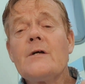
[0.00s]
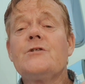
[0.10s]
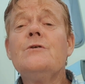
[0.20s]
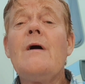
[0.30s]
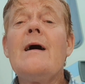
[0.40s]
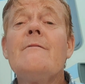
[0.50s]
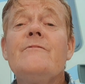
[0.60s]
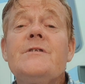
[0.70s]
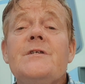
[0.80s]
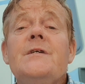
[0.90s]
To have
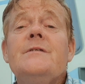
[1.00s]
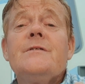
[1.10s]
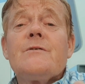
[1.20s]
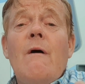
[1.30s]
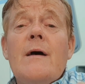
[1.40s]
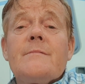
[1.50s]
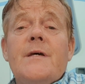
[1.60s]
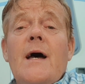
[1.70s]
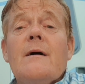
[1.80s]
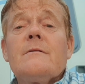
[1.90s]
your sins
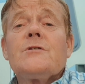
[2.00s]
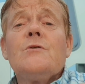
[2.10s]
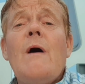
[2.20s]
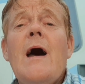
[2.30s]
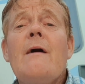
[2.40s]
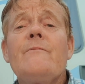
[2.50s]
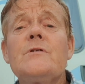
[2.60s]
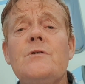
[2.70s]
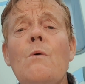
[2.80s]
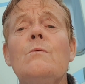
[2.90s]
wiped out, to have your
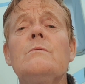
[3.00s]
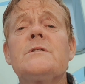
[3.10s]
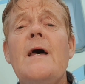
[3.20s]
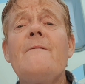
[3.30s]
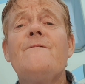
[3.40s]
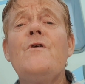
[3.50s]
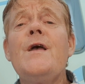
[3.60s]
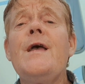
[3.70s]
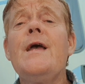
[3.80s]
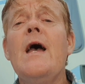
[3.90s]
soul set
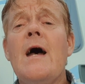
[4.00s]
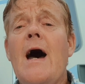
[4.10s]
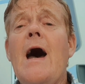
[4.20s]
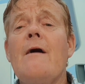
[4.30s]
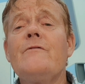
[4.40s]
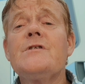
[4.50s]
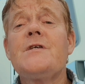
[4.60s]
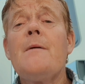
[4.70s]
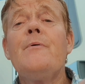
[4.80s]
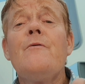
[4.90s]
free, have your
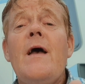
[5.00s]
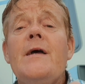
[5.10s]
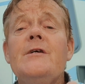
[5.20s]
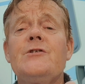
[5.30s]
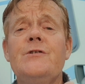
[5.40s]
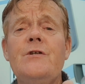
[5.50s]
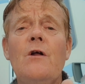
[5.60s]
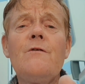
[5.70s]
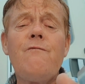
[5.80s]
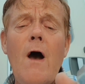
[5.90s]
separation
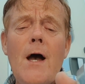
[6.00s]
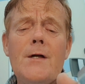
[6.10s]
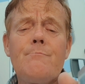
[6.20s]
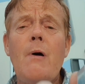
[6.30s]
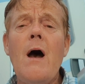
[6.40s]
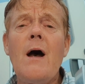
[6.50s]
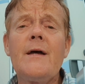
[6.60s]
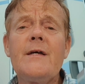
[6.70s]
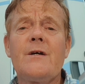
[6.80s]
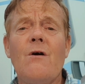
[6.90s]
nullified
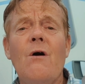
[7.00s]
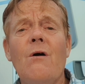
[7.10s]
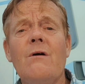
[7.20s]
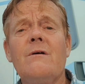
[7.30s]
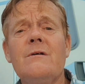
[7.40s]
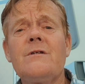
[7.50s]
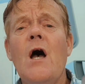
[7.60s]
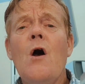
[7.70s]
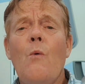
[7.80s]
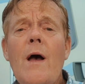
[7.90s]
by God.
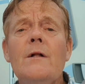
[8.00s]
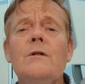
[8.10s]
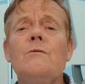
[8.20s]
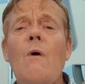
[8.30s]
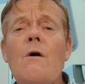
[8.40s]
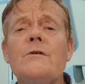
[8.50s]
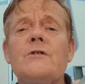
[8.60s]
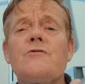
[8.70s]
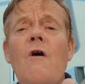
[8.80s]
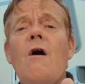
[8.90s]
Well,
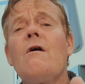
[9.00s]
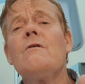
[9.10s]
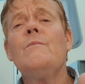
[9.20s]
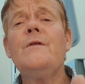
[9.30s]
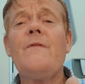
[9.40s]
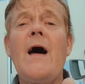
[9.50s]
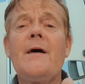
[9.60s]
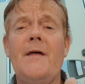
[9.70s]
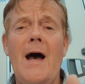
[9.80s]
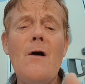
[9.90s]
what's wrong with
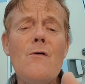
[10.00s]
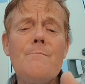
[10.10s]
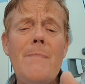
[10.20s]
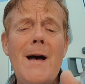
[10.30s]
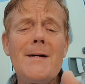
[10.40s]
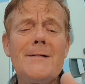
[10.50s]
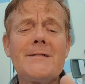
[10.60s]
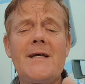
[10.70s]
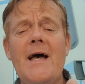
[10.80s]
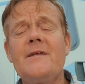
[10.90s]
that? How
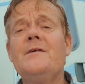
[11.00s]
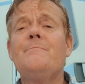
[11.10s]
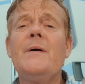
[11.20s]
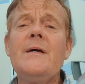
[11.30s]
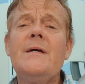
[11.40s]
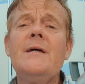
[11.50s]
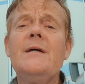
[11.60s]
bad can it be?